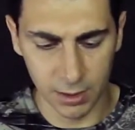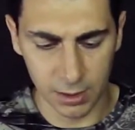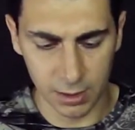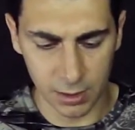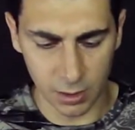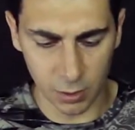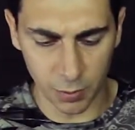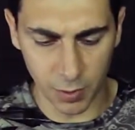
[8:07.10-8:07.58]

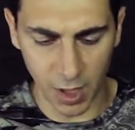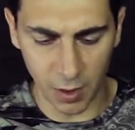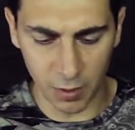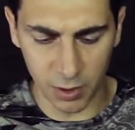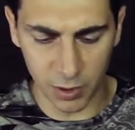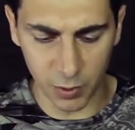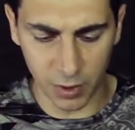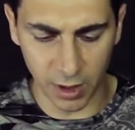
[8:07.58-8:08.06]
So
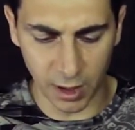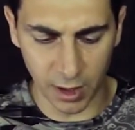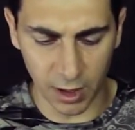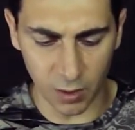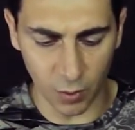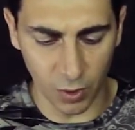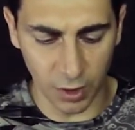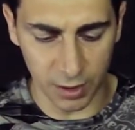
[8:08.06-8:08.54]
power
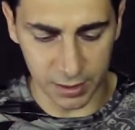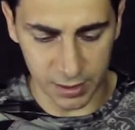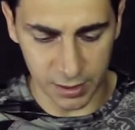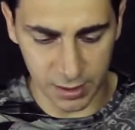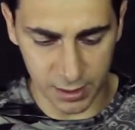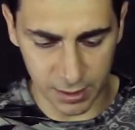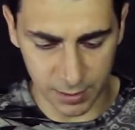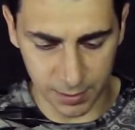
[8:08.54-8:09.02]
28
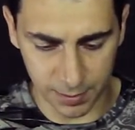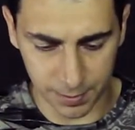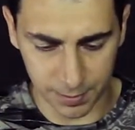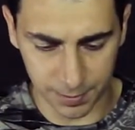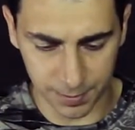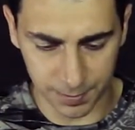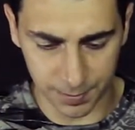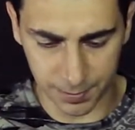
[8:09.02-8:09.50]
watts.
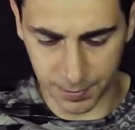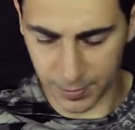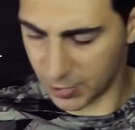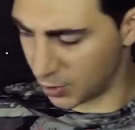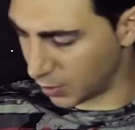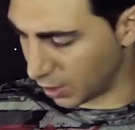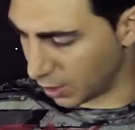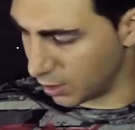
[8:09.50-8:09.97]

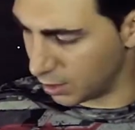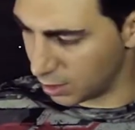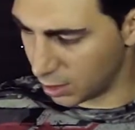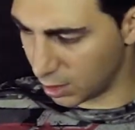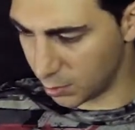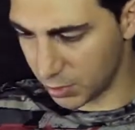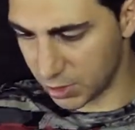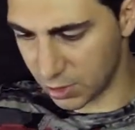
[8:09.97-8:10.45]
Okay,
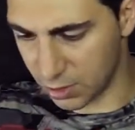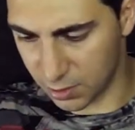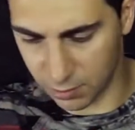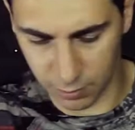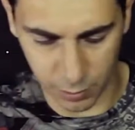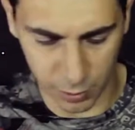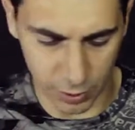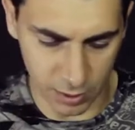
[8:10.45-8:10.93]
let me just
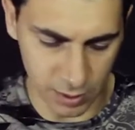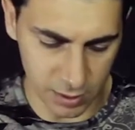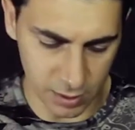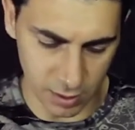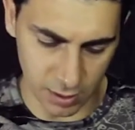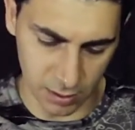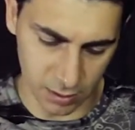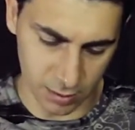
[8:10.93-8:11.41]
put this
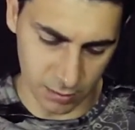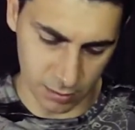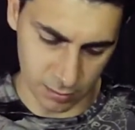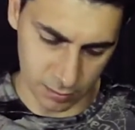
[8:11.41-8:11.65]
in.